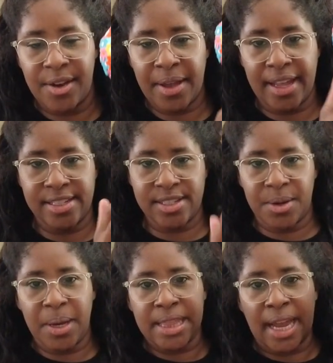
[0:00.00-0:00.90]
Okay,
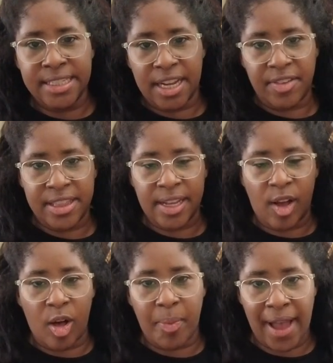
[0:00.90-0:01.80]
so that is everything
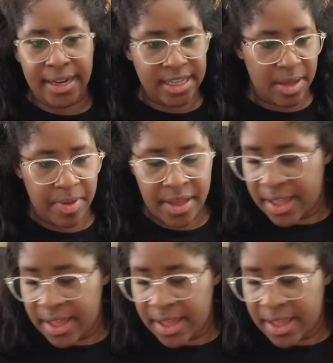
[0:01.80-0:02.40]
all packed up.